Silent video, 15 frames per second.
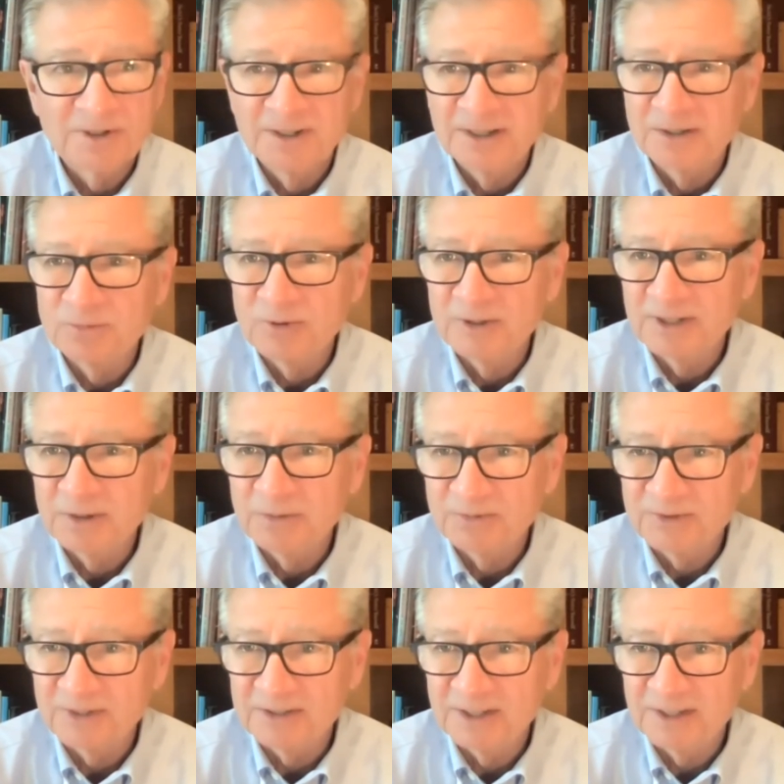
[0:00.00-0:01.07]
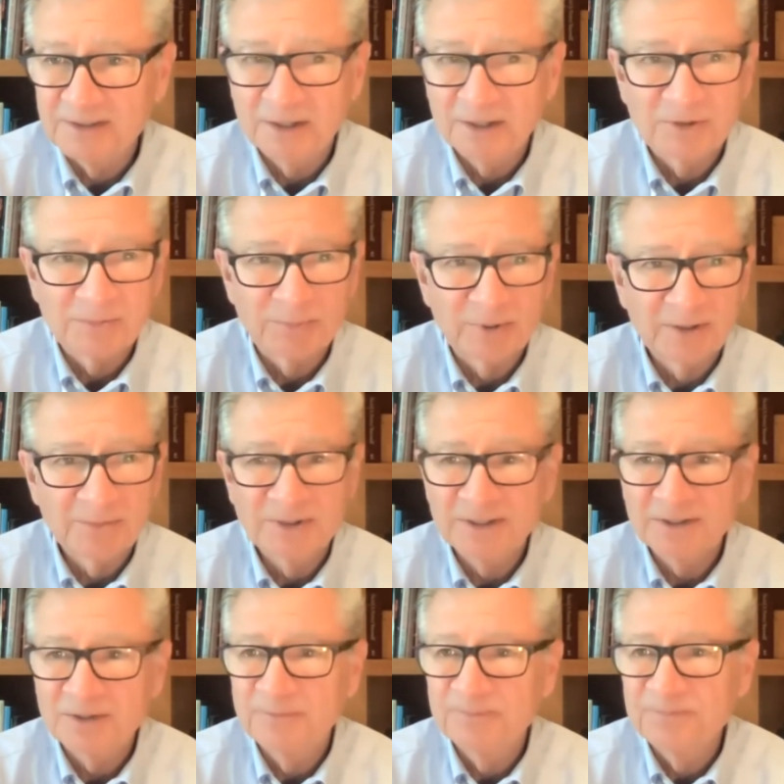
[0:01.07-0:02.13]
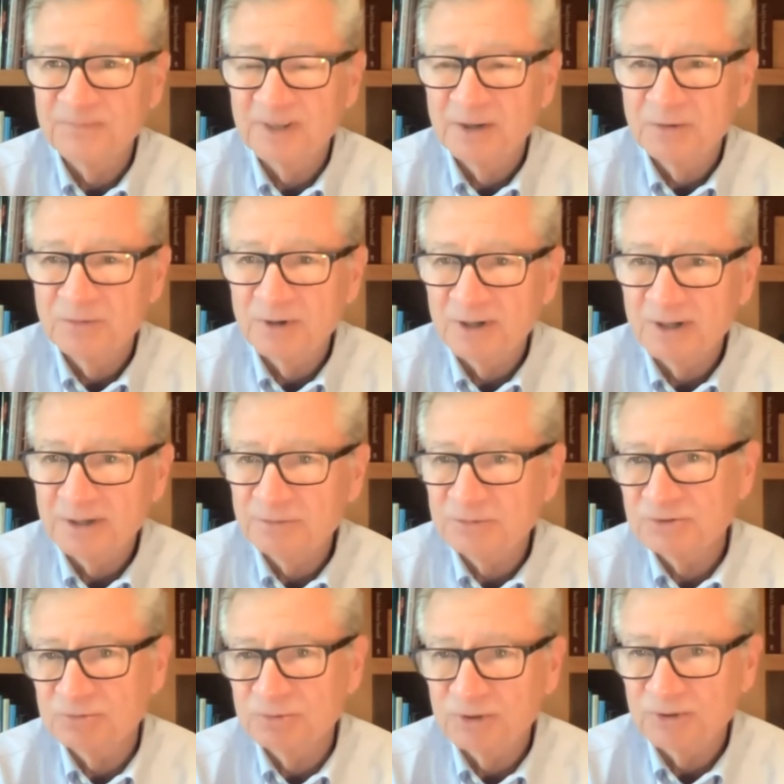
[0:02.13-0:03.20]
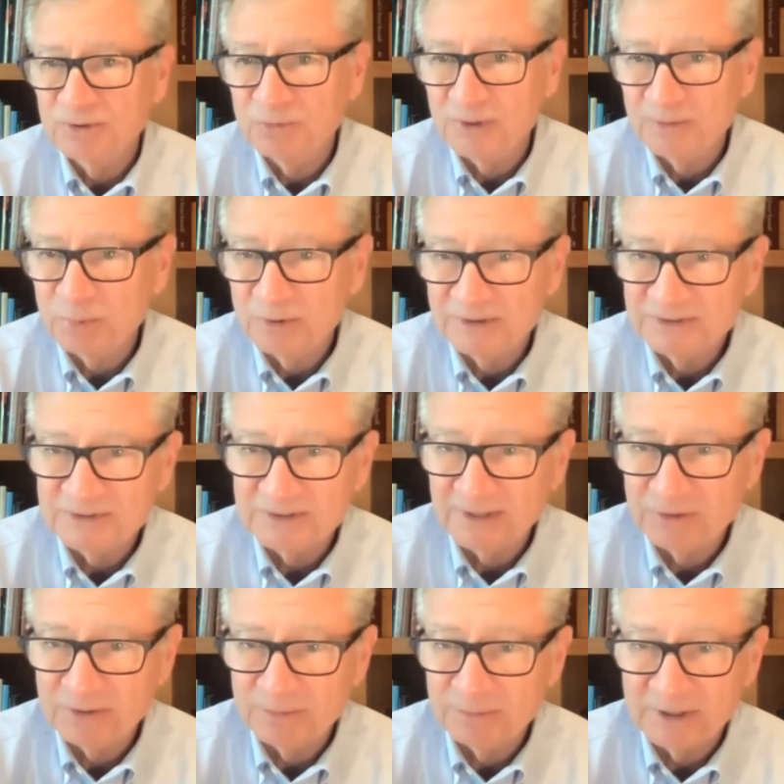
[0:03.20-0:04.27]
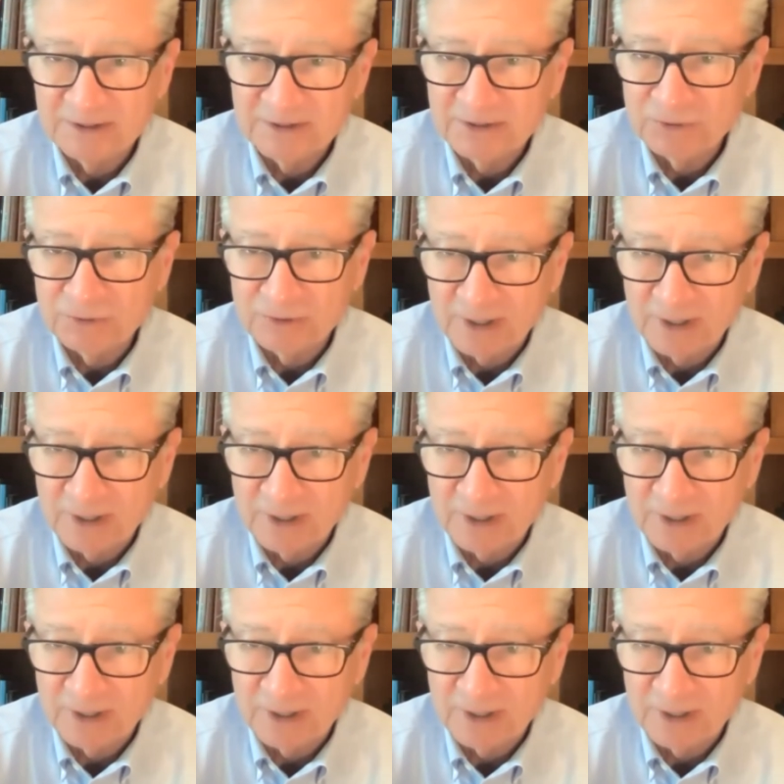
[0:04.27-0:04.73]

And when they, the day they went public, Ryan was worth $1.7 billion.